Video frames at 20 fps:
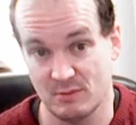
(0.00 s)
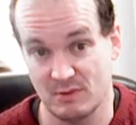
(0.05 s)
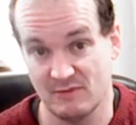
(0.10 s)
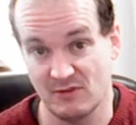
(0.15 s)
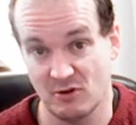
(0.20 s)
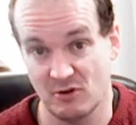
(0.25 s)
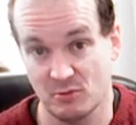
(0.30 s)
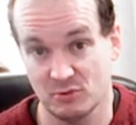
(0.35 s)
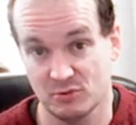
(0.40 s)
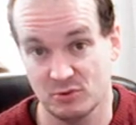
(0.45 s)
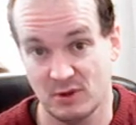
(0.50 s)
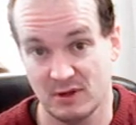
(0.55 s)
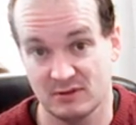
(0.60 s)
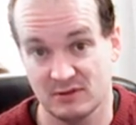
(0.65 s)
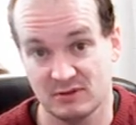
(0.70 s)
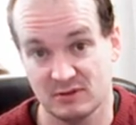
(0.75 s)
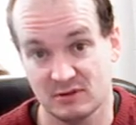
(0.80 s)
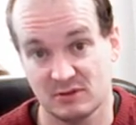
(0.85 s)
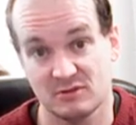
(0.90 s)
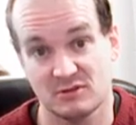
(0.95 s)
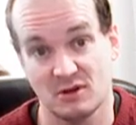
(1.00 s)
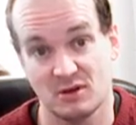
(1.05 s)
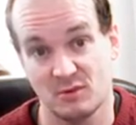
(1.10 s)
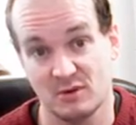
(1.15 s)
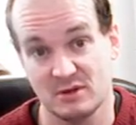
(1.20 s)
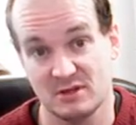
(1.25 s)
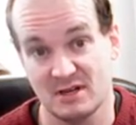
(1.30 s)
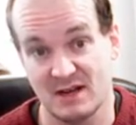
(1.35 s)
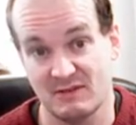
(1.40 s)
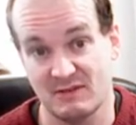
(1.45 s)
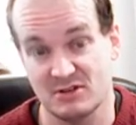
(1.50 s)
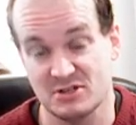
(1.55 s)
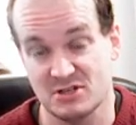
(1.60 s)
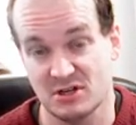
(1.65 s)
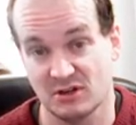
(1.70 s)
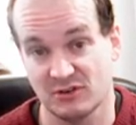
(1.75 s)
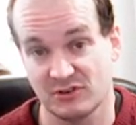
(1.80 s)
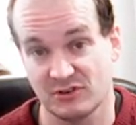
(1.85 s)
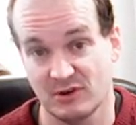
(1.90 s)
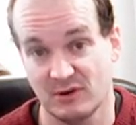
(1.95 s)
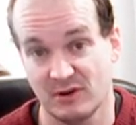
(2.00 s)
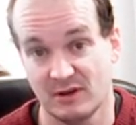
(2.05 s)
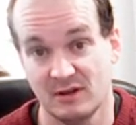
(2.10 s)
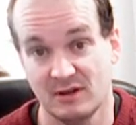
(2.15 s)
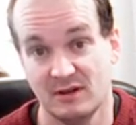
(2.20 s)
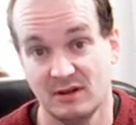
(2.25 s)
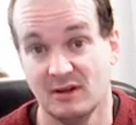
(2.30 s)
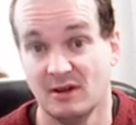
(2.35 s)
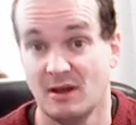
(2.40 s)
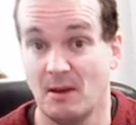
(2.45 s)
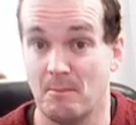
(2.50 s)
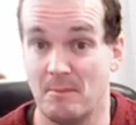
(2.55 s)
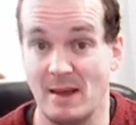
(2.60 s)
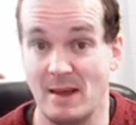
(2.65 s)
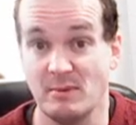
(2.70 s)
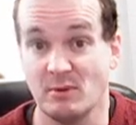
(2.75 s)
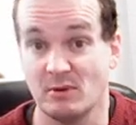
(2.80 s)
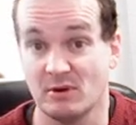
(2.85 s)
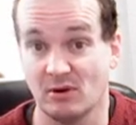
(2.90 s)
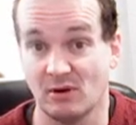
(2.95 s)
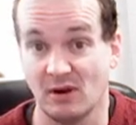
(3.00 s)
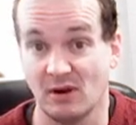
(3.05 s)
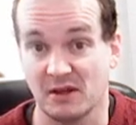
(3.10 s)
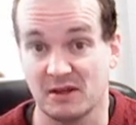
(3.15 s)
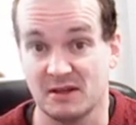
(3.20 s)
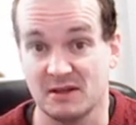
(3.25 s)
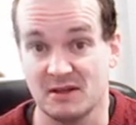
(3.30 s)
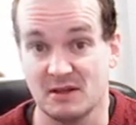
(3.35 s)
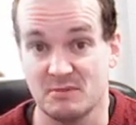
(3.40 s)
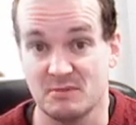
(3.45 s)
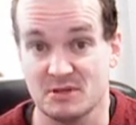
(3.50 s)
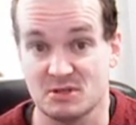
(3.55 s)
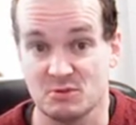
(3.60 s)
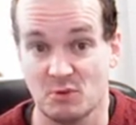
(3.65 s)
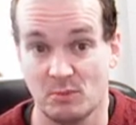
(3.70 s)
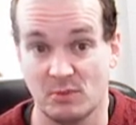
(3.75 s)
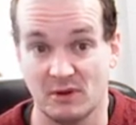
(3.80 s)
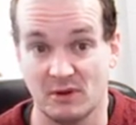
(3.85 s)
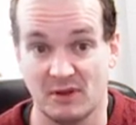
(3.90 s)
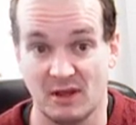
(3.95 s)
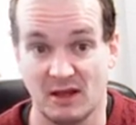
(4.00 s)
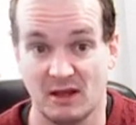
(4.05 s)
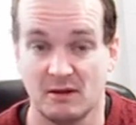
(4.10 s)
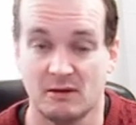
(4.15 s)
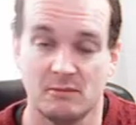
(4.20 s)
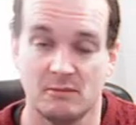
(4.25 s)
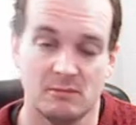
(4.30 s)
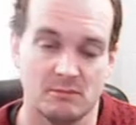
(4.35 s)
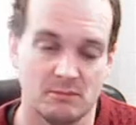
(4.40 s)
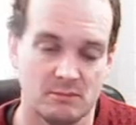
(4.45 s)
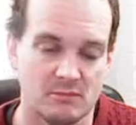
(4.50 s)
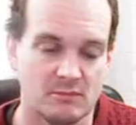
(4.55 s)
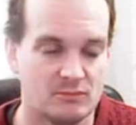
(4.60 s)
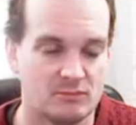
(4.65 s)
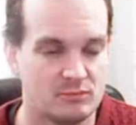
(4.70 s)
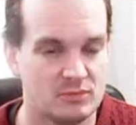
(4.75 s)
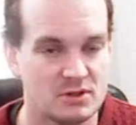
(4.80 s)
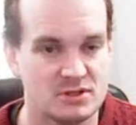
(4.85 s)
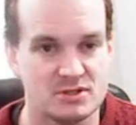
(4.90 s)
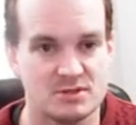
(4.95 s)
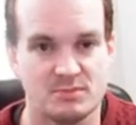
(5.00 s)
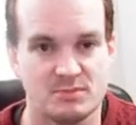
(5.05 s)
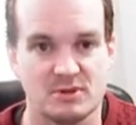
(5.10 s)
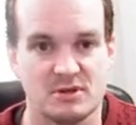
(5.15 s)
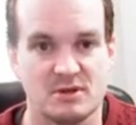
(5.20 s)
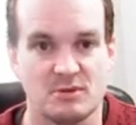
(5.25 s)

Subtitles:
been vulnerable to it, so we did have a chance going. Maybe we'd got lucky and there'd be a Swampert there, but